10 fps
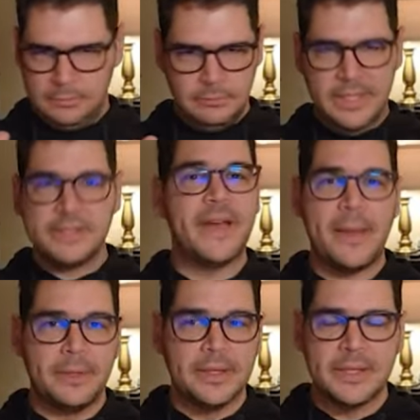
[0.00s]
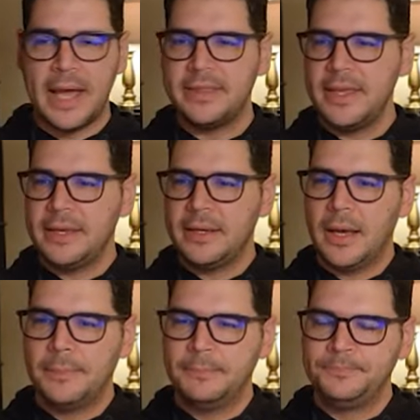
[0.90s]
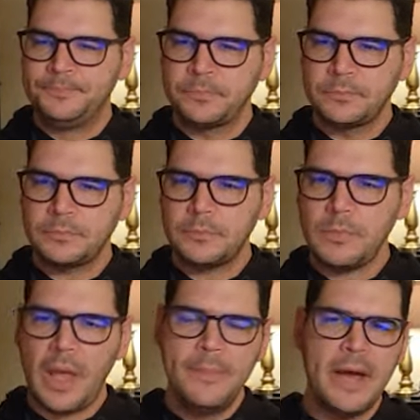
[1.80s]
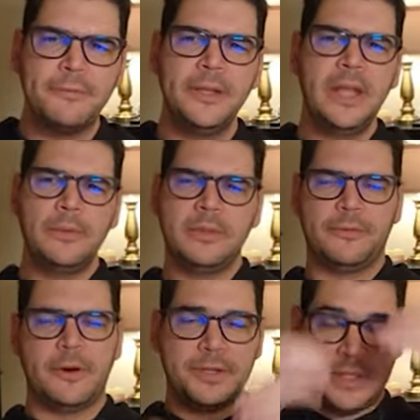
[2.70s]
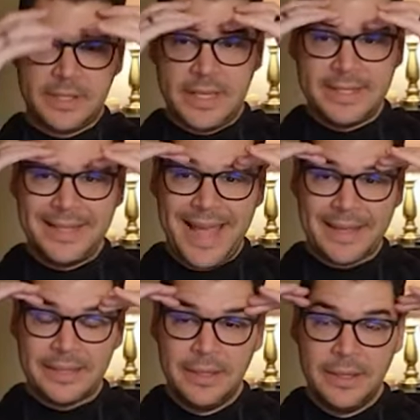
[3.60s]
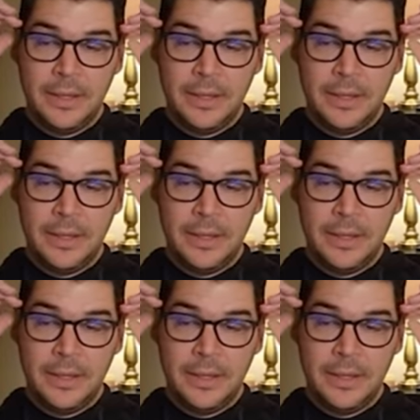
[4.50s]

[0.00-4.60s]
It's fabulous. I think I'm not fully done with the first season yet.